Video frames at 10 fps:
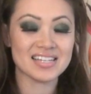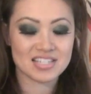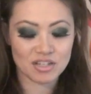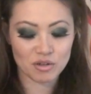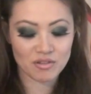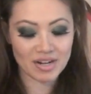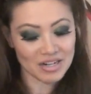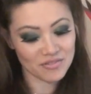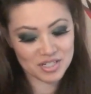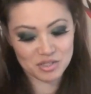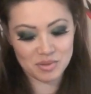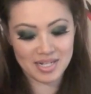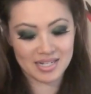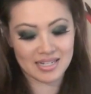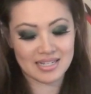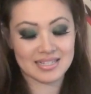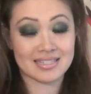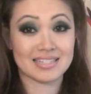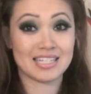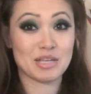So the very first one is
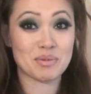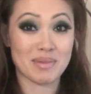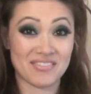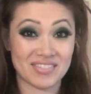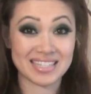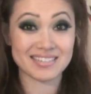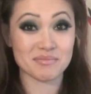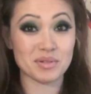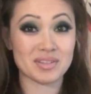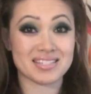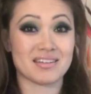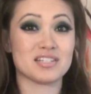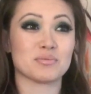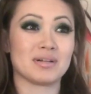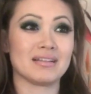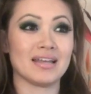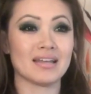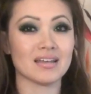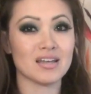keeping my feet smooth because I always wear like